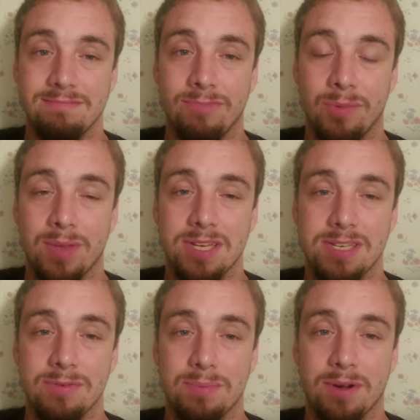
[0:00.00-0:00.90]
We may
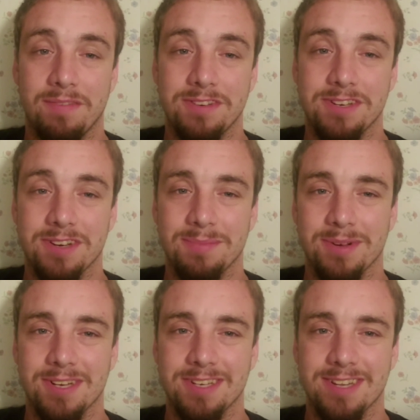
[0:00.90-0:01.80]
see what profit sharing
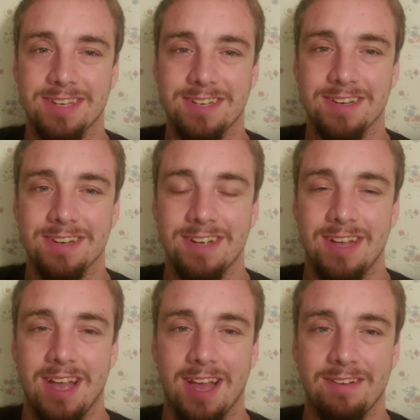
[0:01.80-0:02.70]
brings next year.
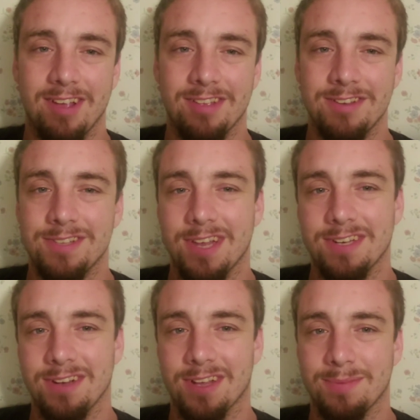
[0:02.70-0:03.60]
I'd rather use that
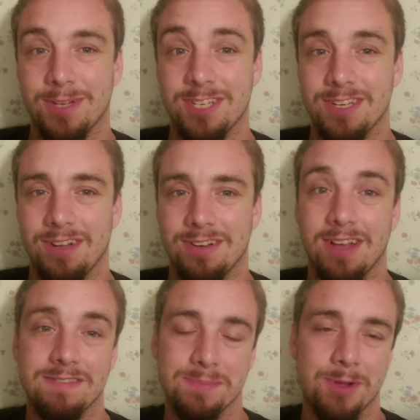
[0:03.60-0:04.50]
to knock the budget down to
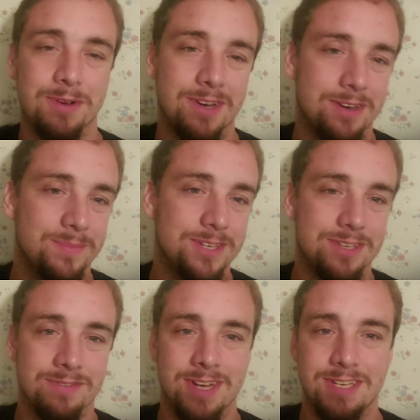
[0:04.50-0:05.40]
have smaller increments
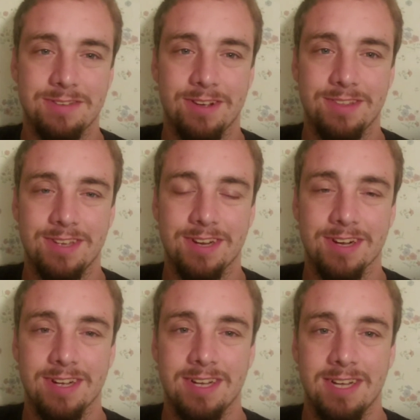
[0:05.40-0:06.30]
to race throughout the
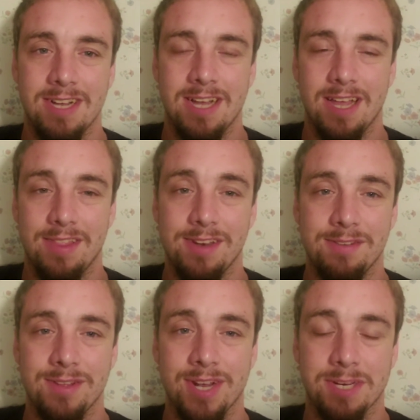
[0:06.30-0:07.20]
year and then
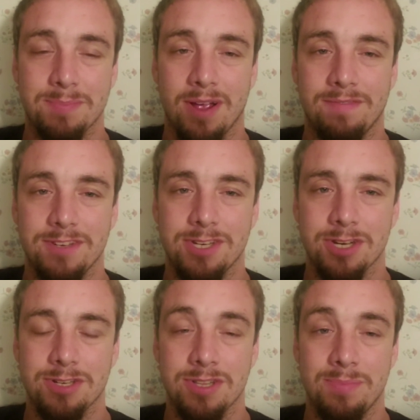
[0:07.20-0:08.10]
do the next profit
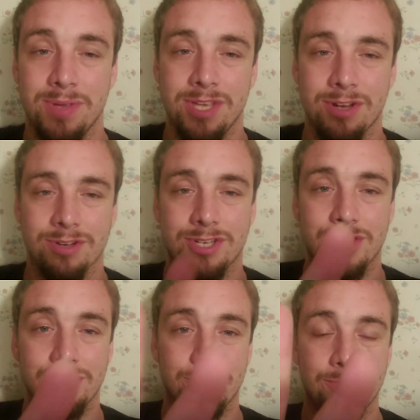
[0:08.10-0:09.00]
share. So that'd be year
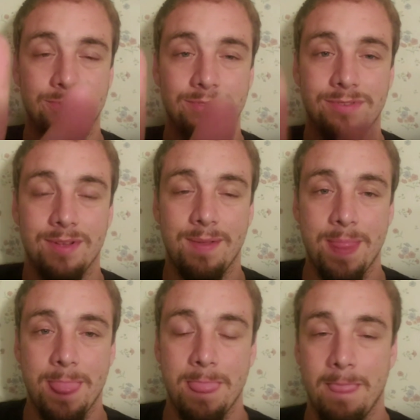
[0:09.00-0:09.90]
2.
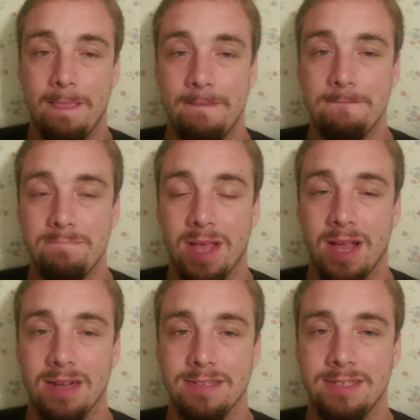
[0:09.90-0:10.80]

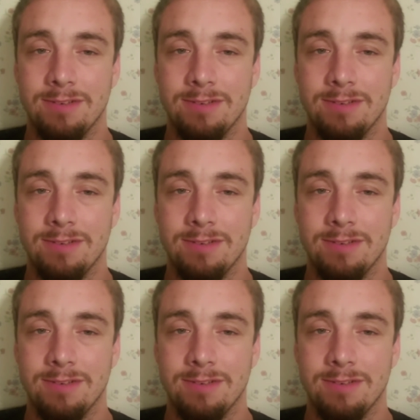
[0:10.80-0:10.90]
They're